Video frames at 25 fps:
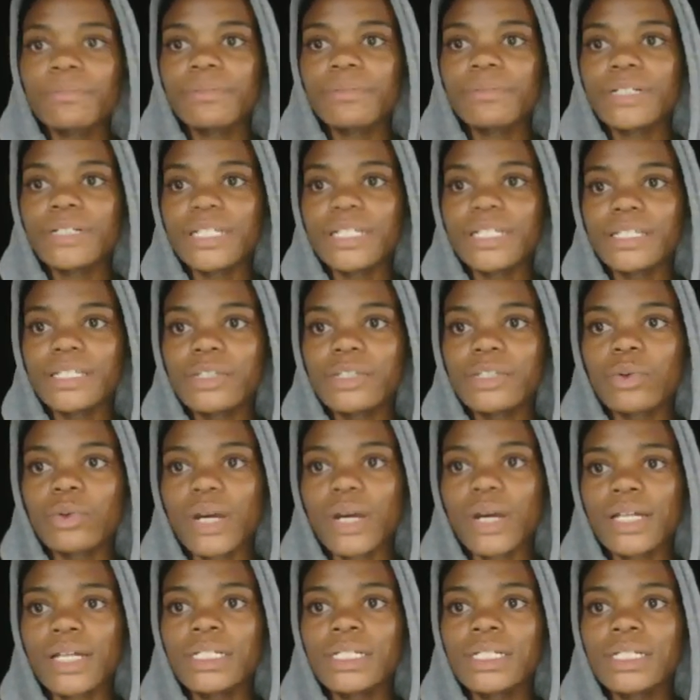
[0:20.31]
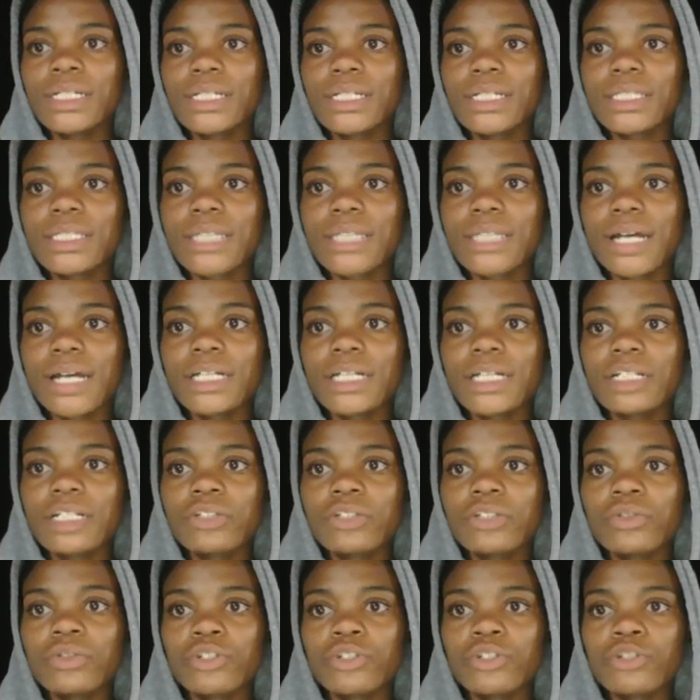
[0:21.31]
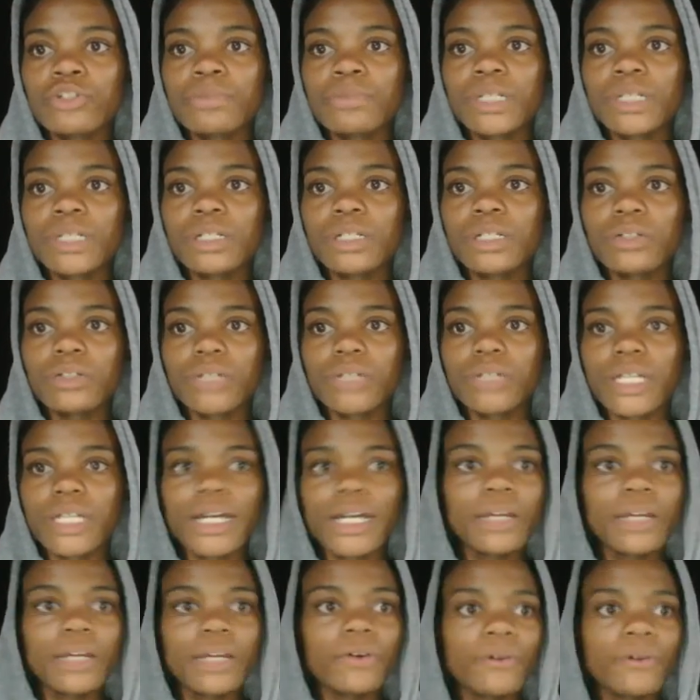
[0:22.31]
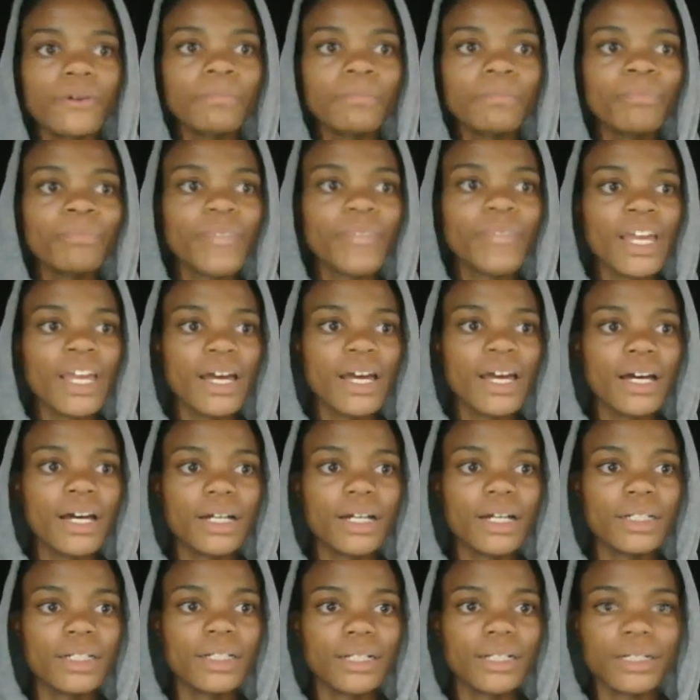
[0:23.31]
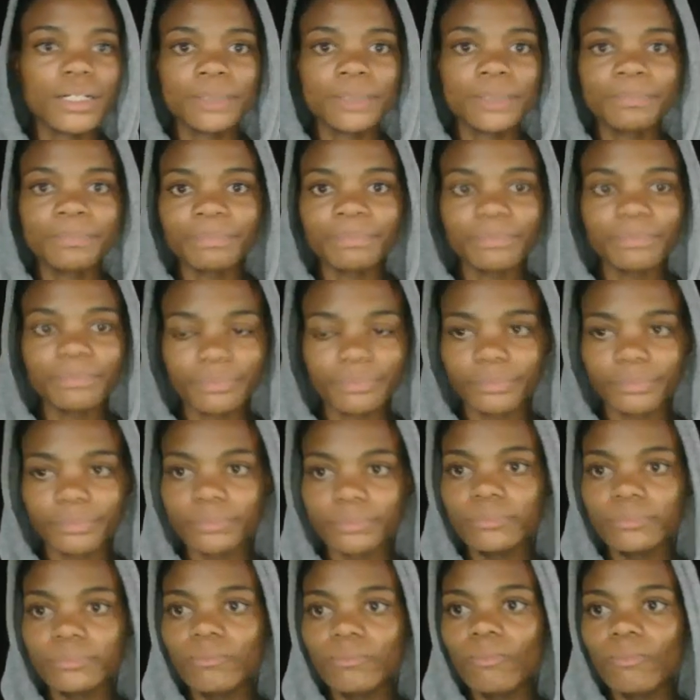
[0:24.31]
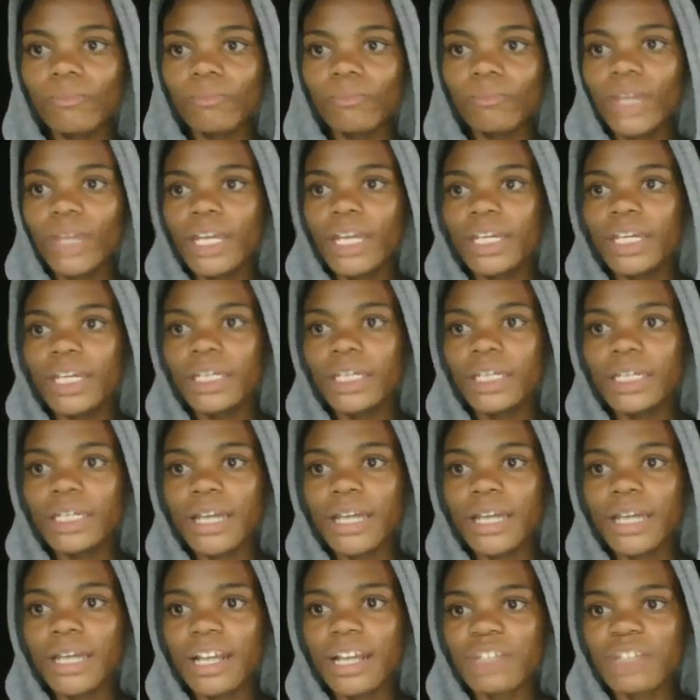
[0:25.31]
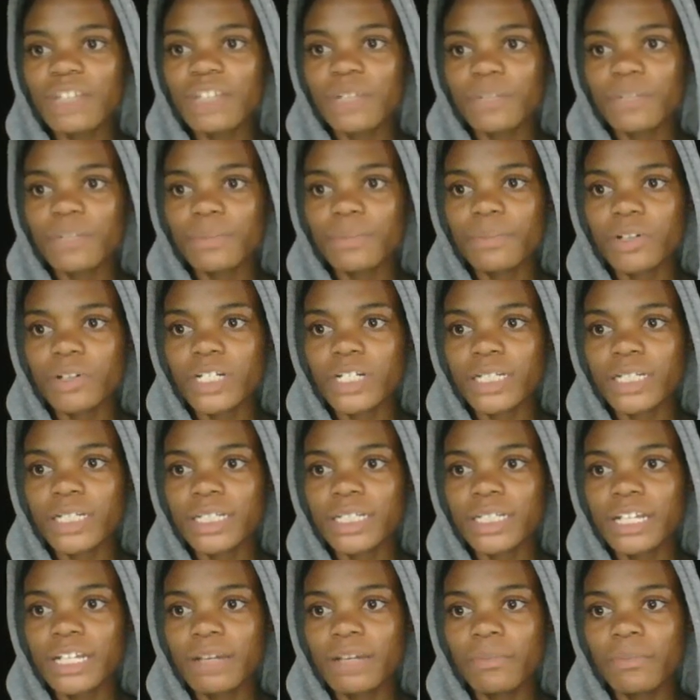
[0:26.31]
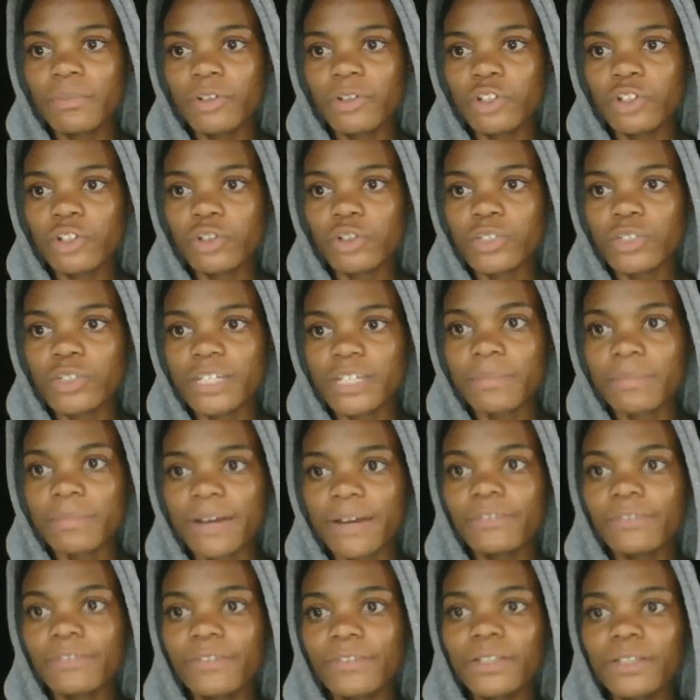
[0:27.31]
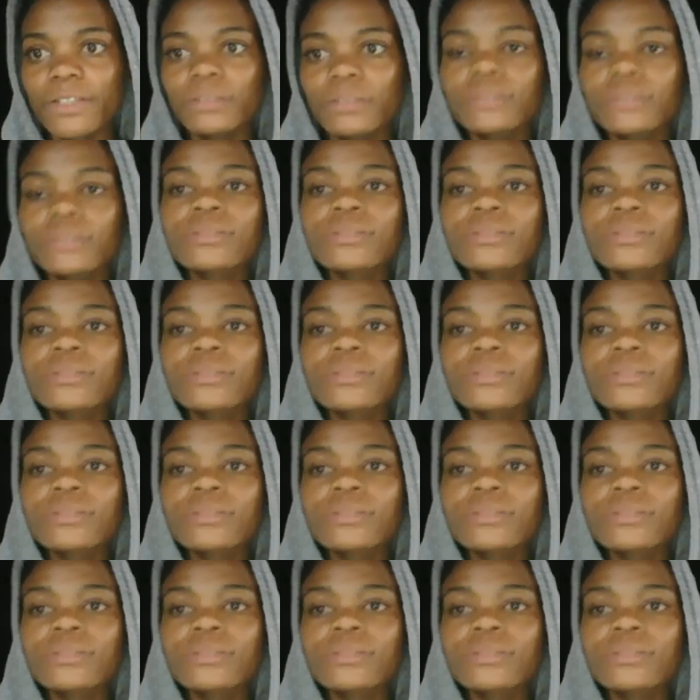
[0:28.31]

this word start.spring.io, and here as with the project name you choose the Maven.